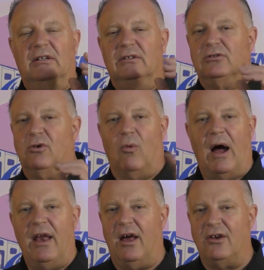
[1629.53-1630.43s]
So
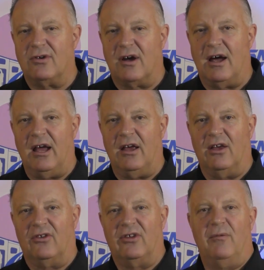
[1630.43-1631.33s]
why not try a
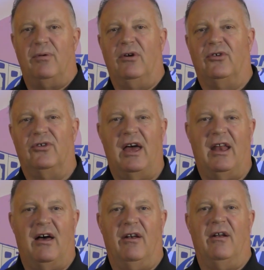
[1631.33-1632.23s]
SunPro
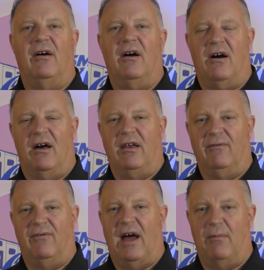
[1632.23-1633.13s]
slide-out awning
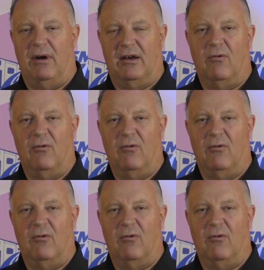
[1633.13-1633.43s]
fabric?